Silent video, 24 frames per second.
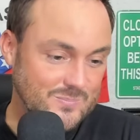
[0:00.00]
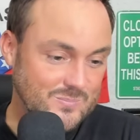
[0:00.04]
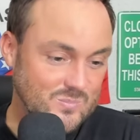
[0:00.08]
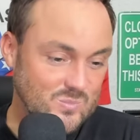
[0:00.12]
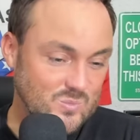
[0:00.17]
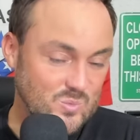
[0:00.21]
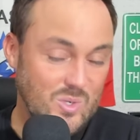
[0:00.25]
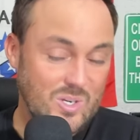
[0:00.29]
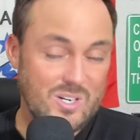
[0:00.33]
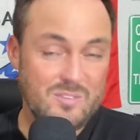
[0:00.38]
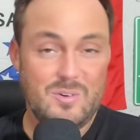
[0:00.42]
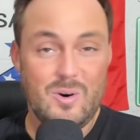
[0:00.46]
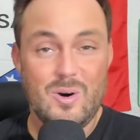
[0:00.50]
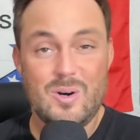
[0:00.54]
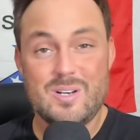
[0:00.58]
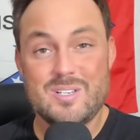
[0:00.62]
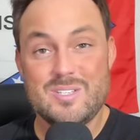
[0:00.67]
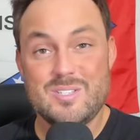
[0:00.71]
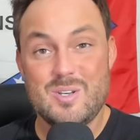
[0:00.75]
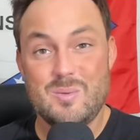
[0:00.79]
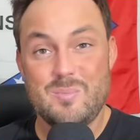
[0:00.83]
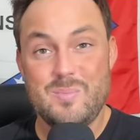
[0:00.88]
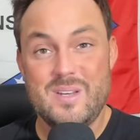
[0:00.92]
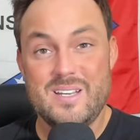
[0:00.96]
What if
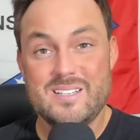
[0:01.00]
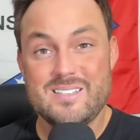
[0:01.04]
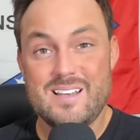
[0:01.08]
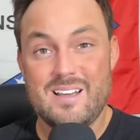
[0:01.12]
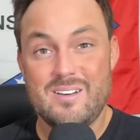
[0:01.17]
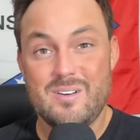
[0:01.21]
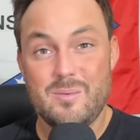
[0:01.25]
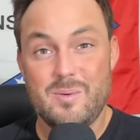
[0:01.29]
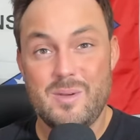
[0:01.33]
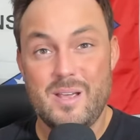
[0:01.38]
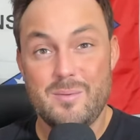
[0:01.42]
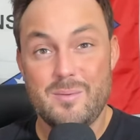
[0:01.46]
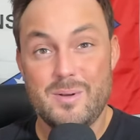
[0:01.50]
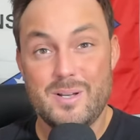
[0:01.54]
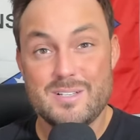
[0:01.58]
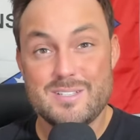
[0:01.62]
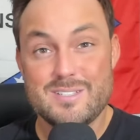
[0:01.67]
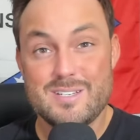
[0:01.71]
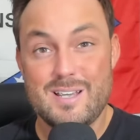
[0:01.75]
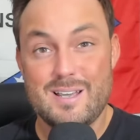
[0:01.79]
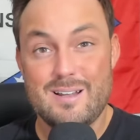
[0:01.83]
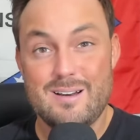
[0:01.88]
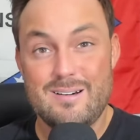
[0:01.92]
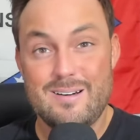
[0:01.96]
Arkansas beats Alabama on
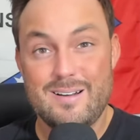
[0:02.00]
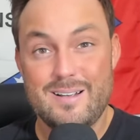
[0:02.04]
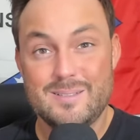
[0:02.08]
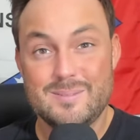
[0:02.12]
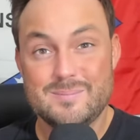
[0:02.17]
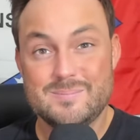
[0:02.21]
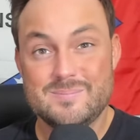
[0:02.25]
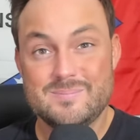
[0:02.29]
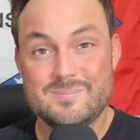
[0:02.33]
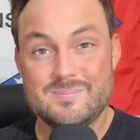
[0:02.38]
Saturday?